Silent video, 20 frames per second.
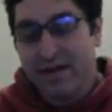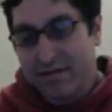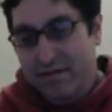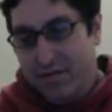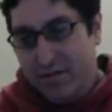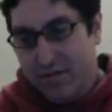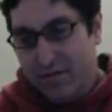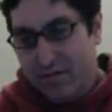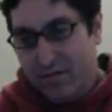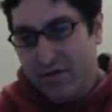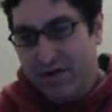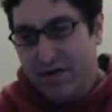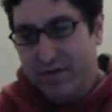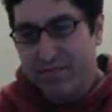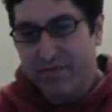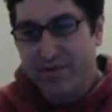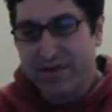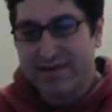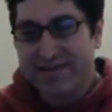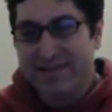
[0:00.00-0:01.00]
I
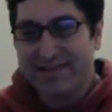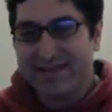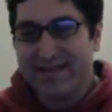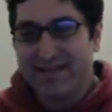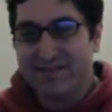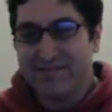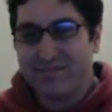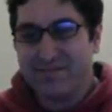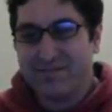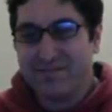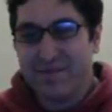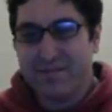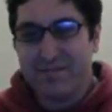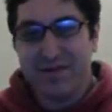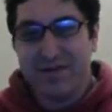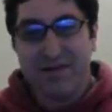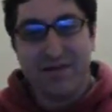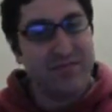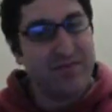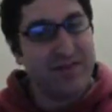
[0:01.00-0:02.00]
want to press skip. I'm
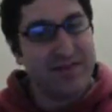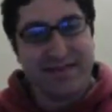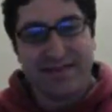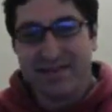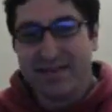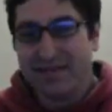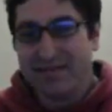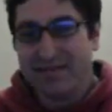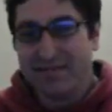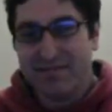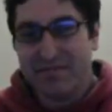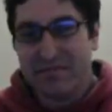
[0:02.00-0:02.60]
going to press skip.